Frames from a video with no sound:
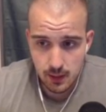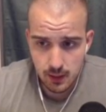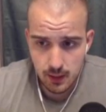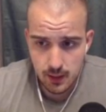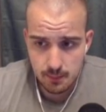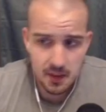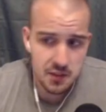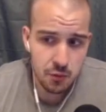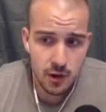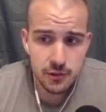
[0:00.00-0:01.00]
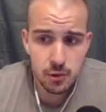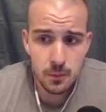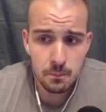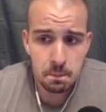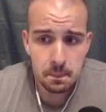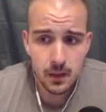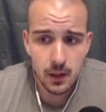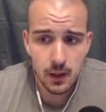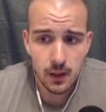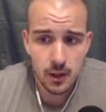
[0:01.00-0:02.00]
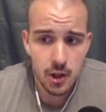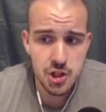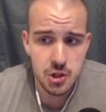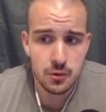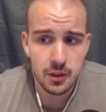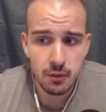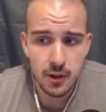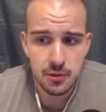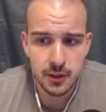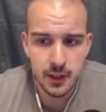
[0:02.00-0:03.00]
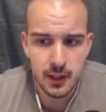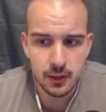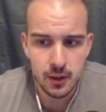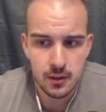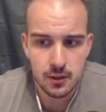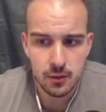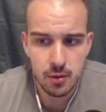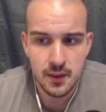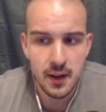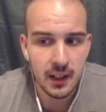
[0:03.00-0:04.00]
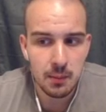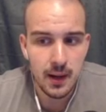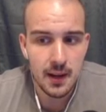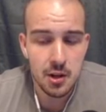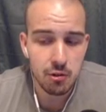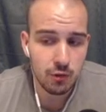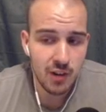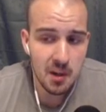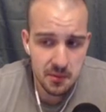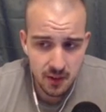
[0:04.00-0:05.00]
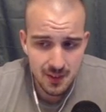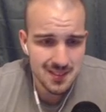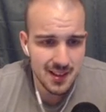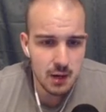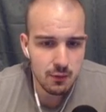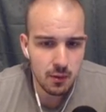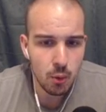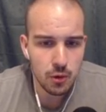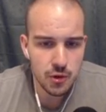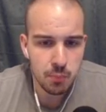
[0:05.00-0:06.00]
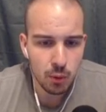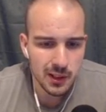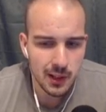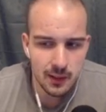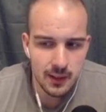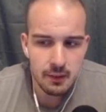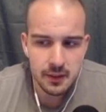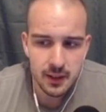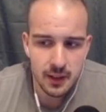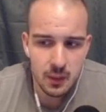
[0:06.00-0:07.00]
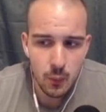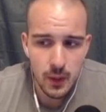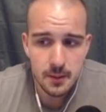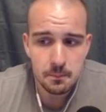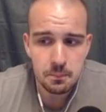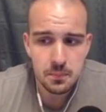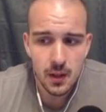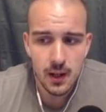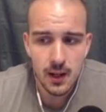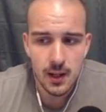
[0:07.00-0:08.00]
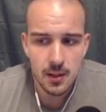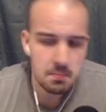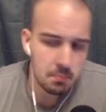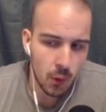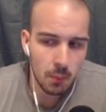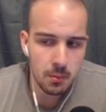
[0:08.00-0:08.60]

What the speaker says: That's for Resto. Earth Shoot, increase your healing done to the target by additional 5%. That's kind of a more spot healing, direct healing in a way. Probably